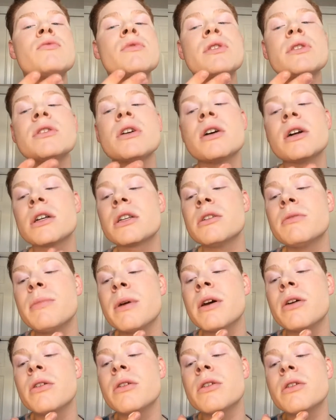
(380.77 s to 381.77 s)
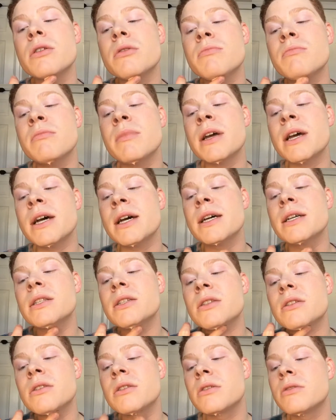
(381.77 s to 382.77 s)
we talked about
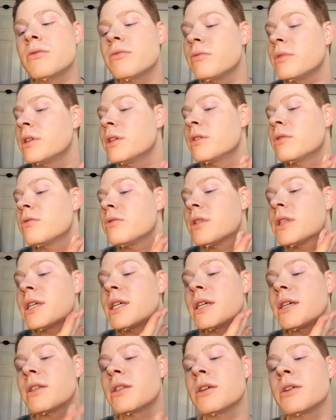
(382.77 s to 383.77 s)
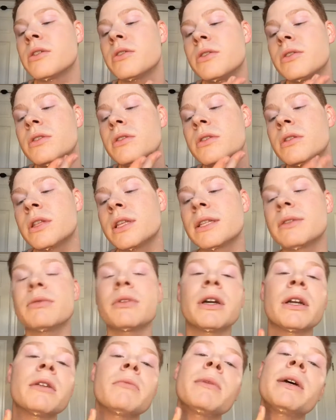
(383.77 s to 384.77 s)
mask. We don't like those unless
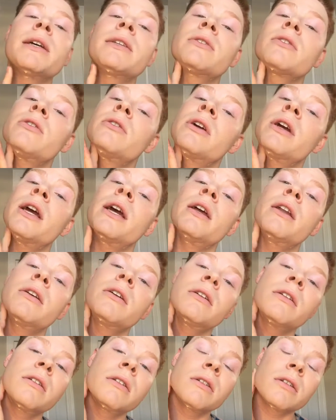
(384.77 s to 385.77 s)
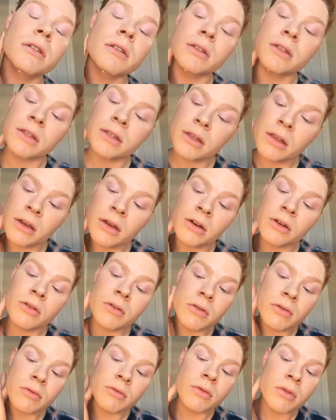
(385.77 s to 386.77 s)
we're at a masquerade. So
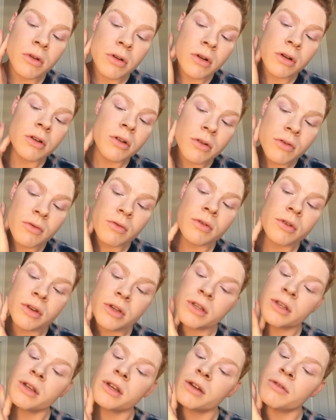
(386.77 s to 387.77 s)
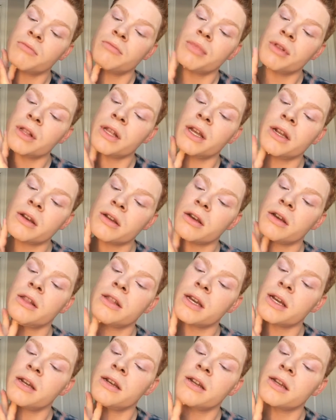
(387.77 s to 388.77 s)
just gonna blend all
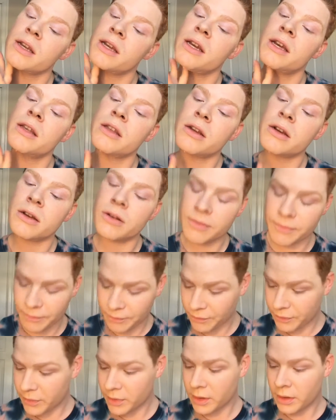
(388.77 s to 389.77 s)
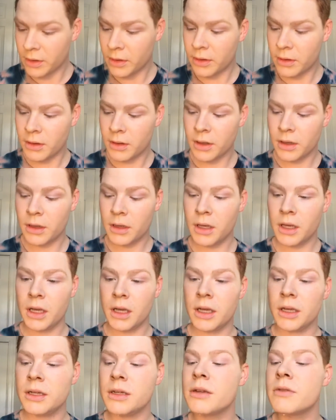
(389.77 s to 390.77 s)
that together.
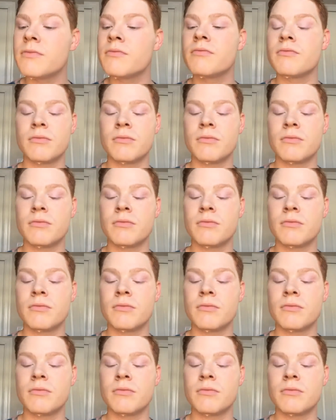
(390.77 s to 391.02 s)
And